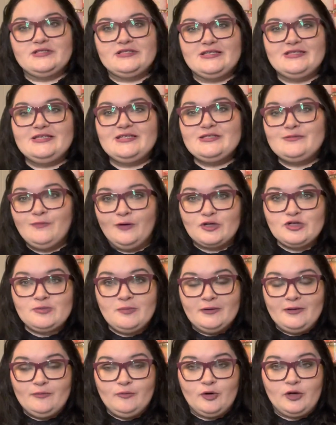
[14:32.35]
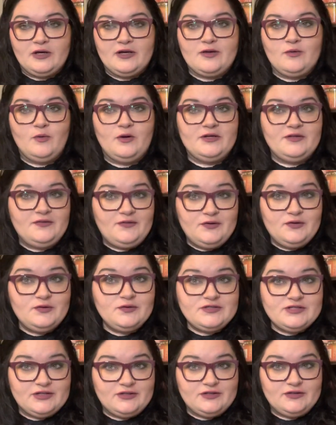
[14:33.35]
This is Marshmallow Morning, one of the new
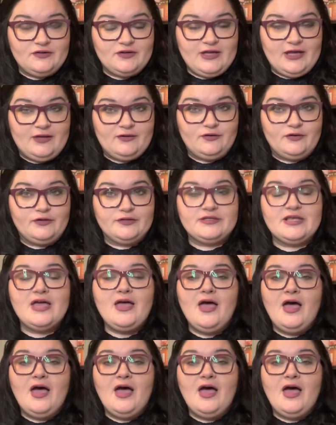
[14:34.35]
cereal candles.